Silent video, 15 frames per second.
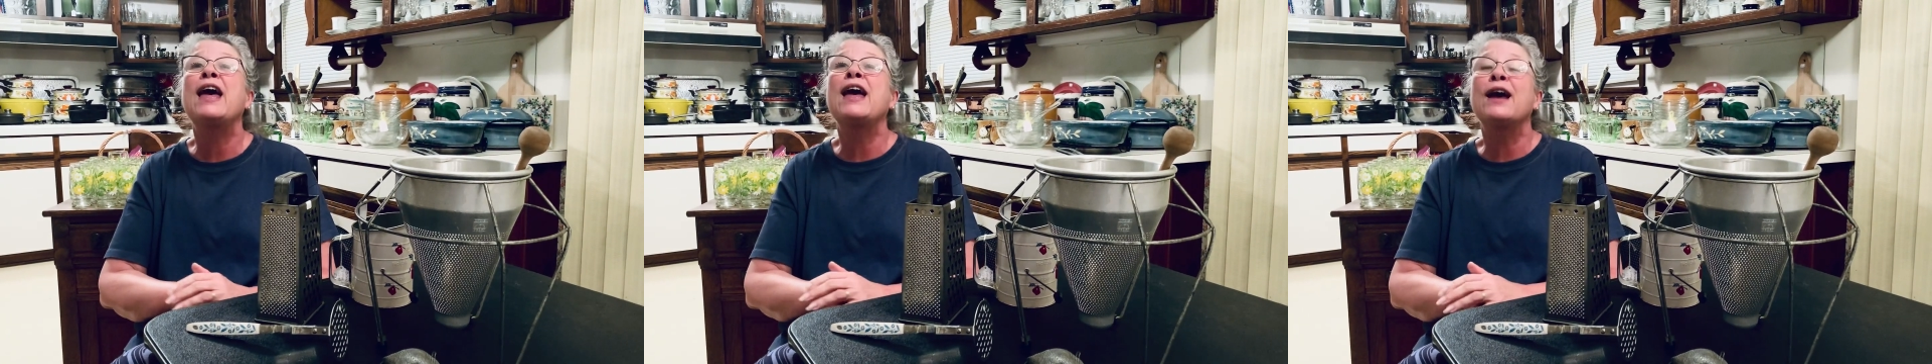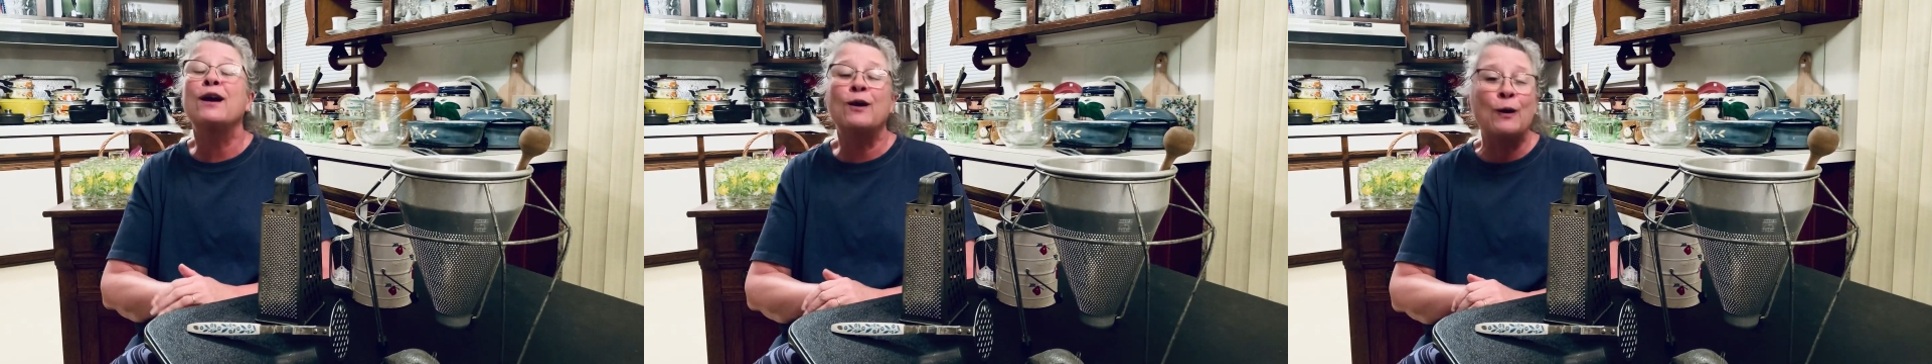
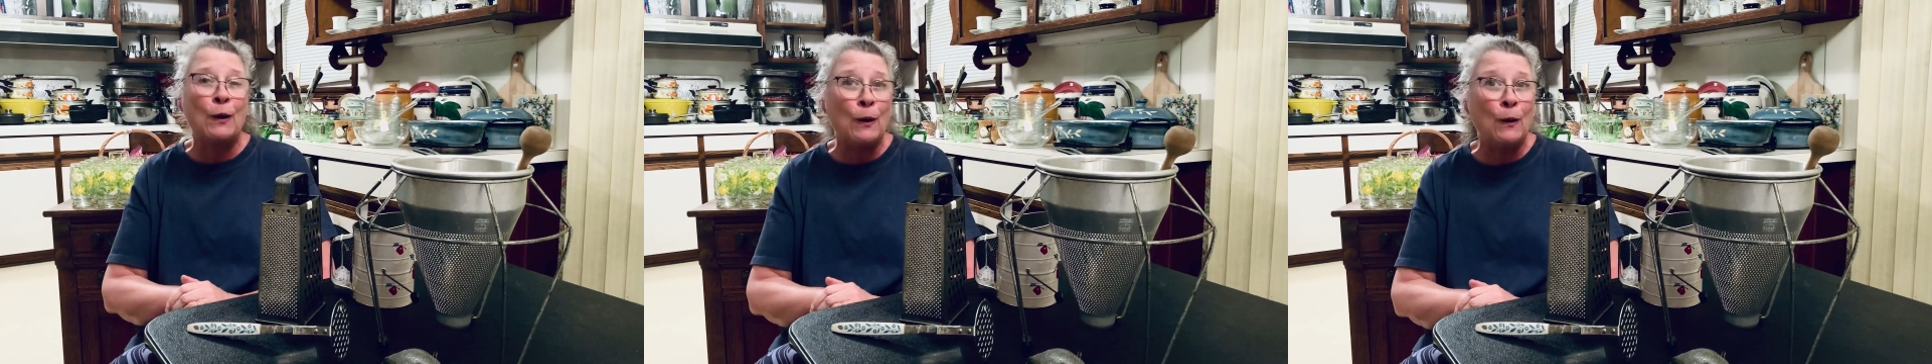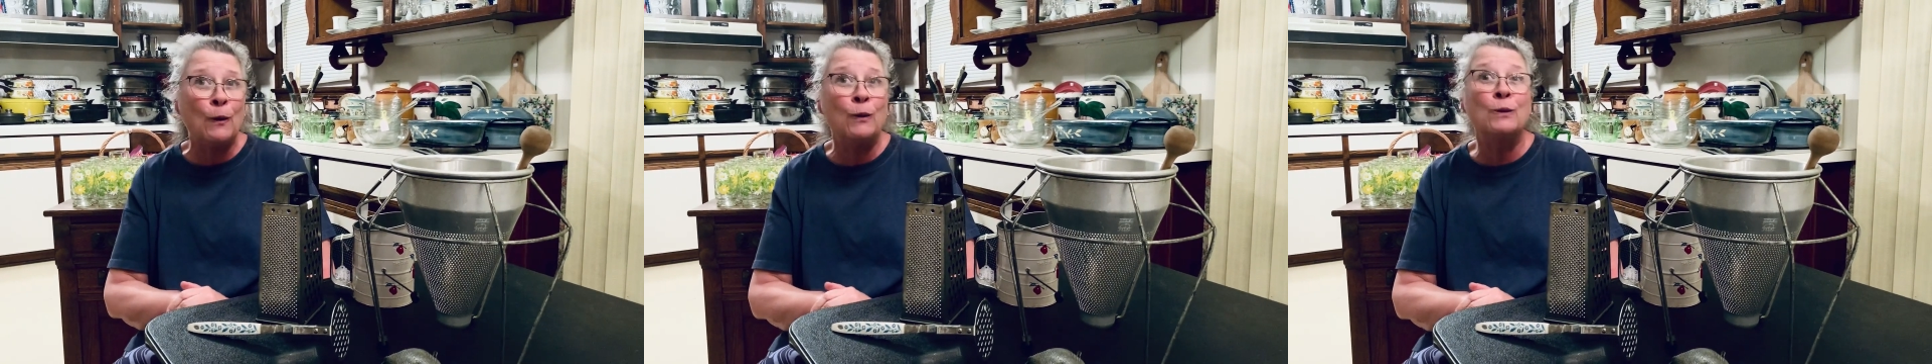and
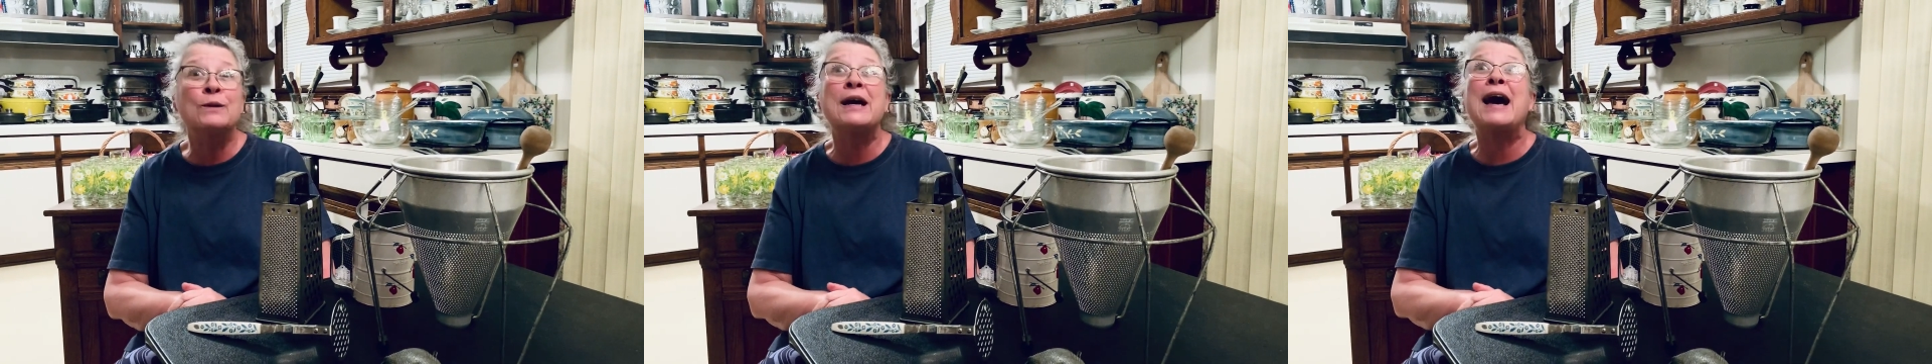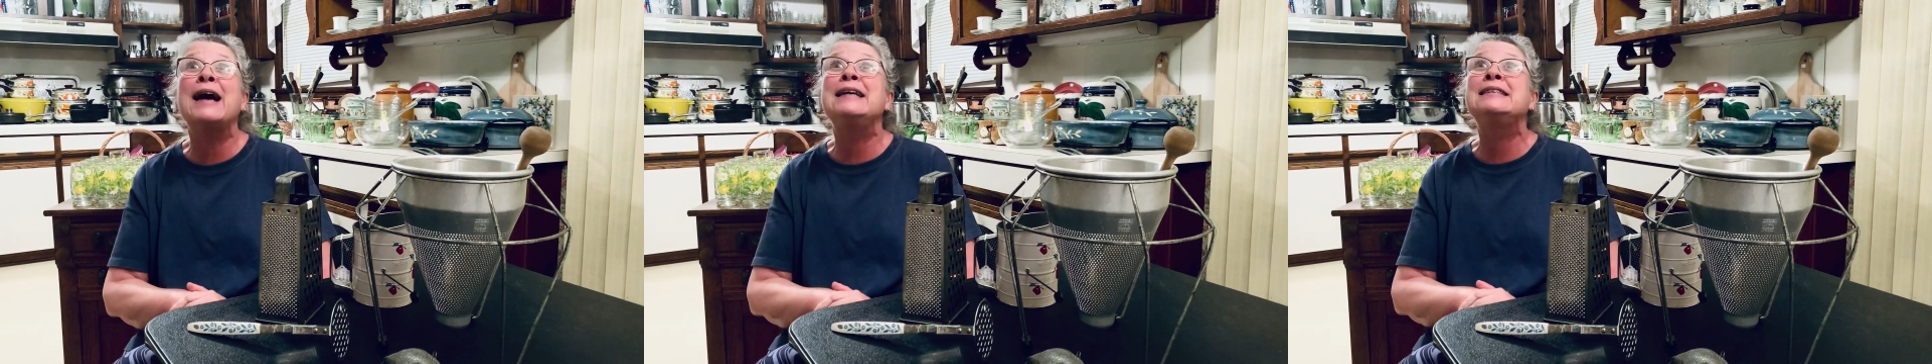cold
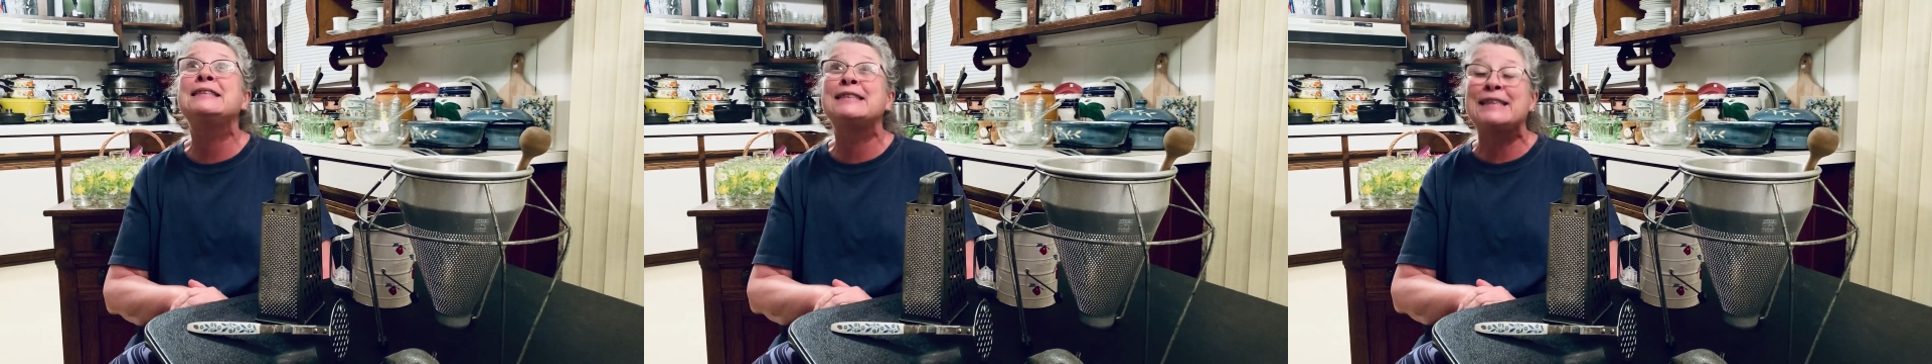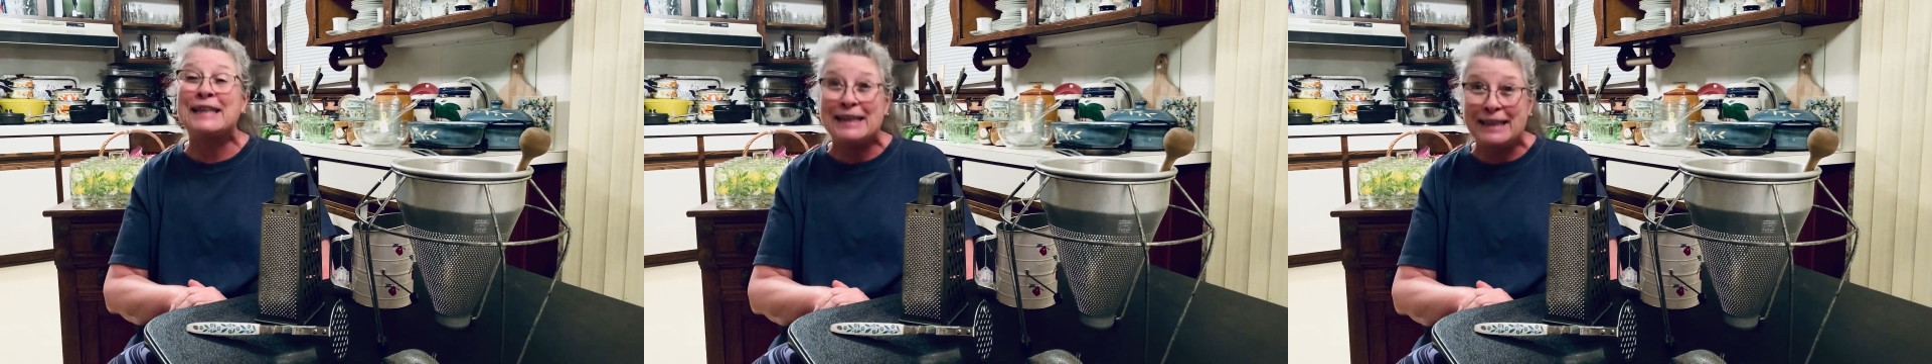
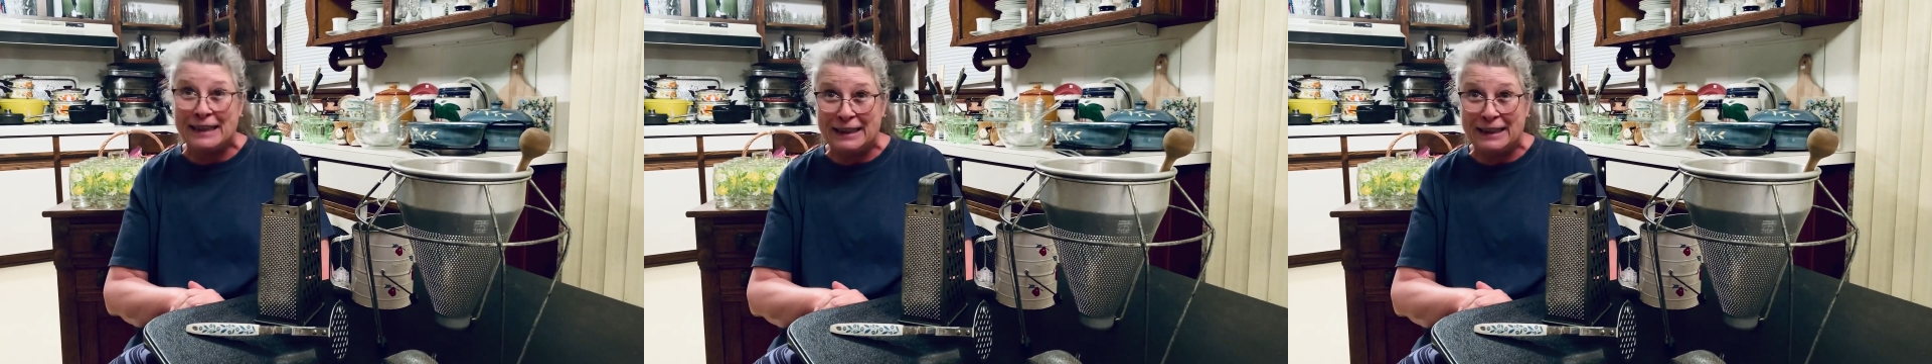iced tea.